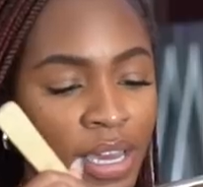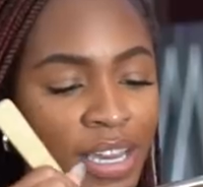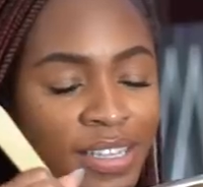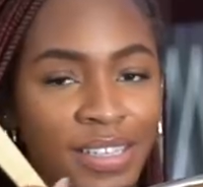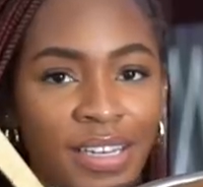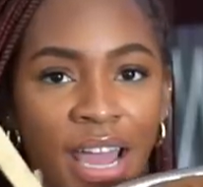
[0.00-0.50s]

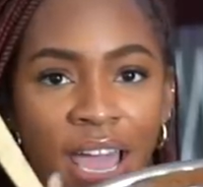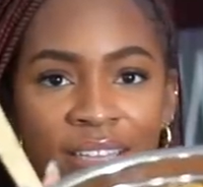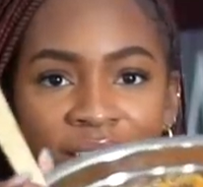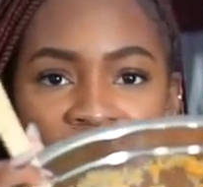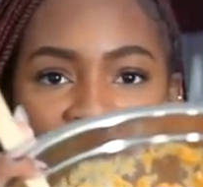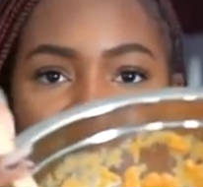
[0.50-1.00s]
It's
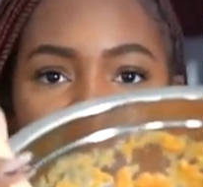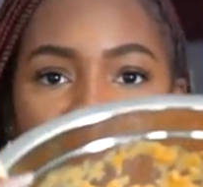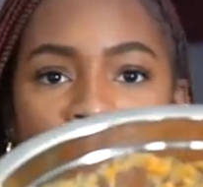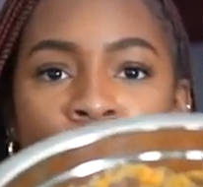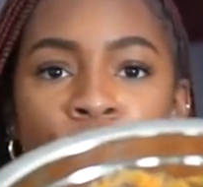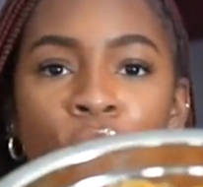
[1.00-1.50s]
nice and
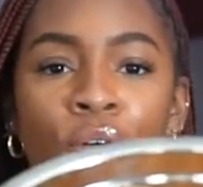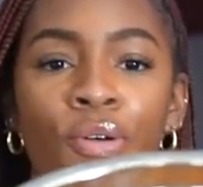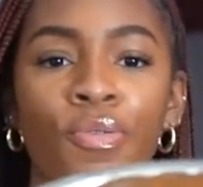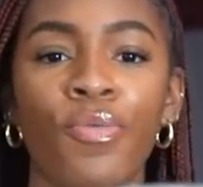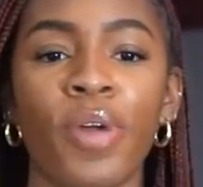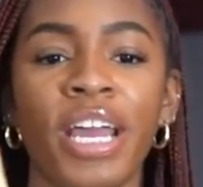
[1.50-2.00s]

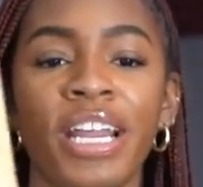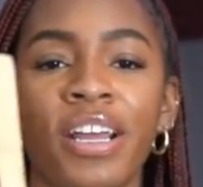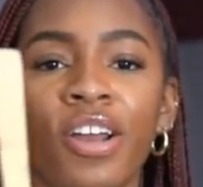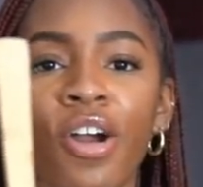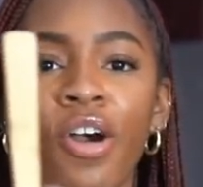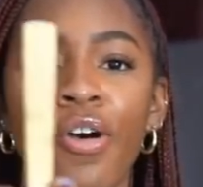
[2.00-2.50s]
ready to
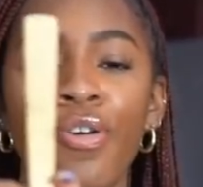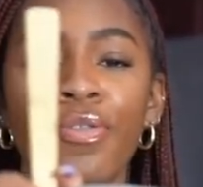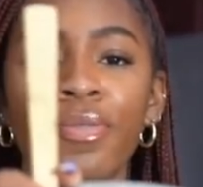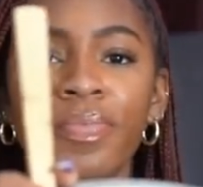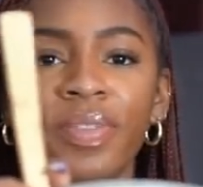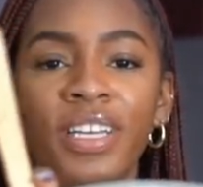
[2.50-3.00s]

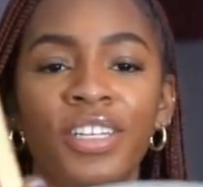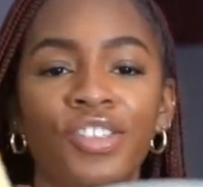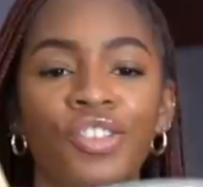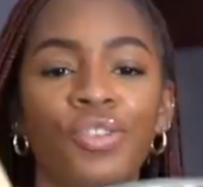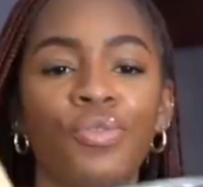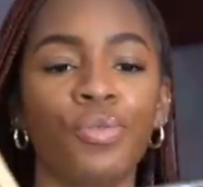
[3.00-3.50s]
go
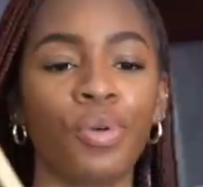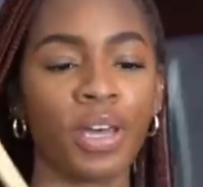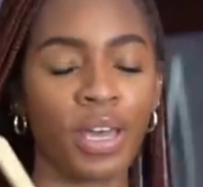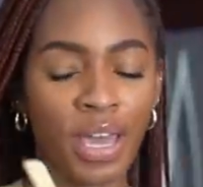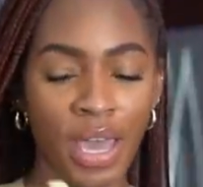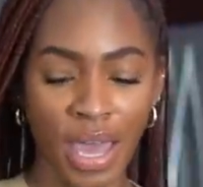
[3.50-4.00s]
into
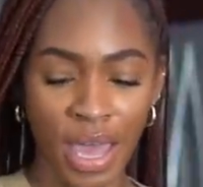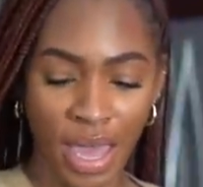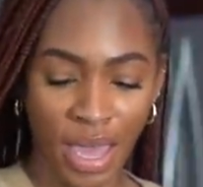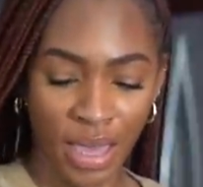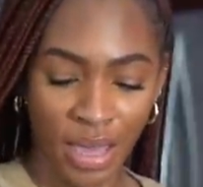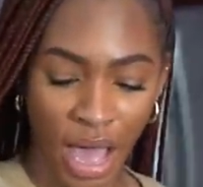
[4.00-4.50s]

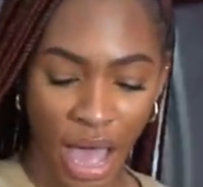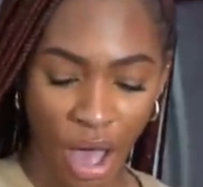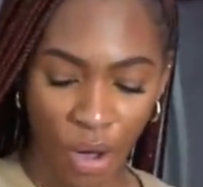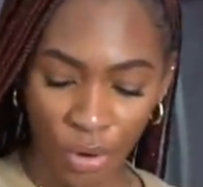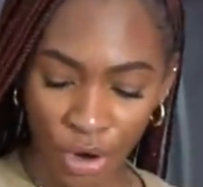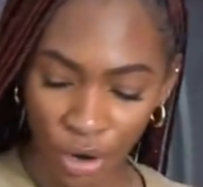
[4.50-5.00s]

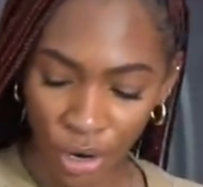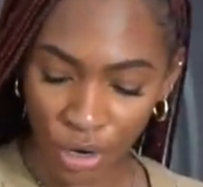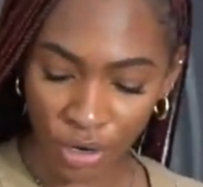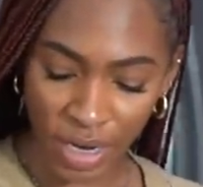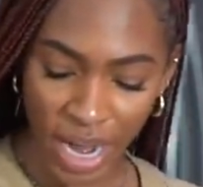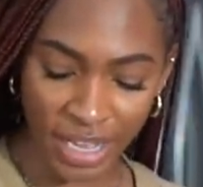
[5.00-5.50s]
our
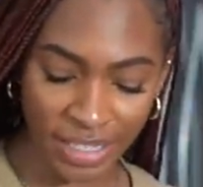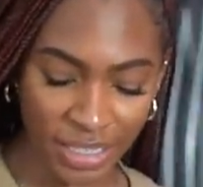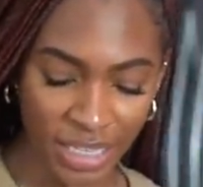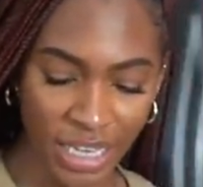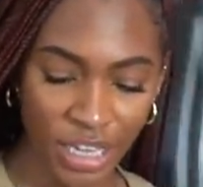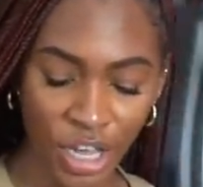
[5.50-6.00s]

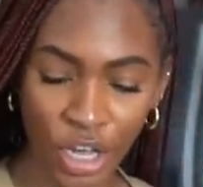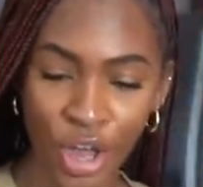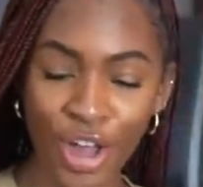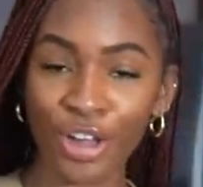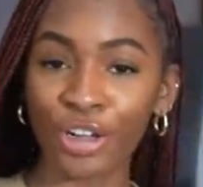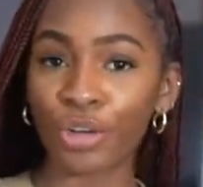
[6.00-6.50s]
nicely
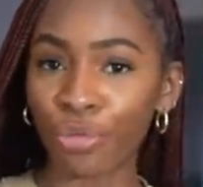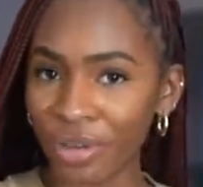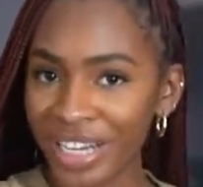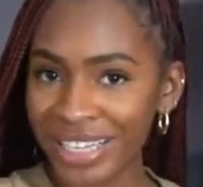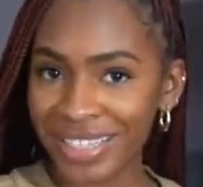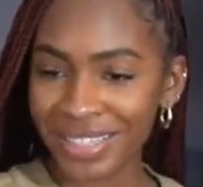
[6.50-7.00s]

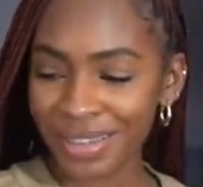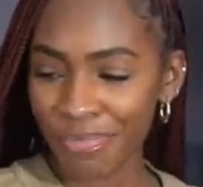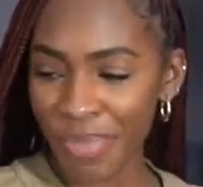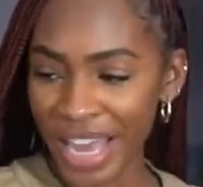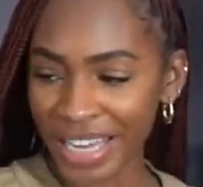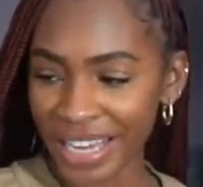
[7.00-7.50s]
greased
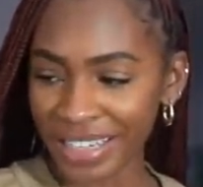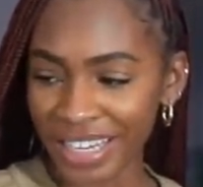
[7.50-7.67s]
baking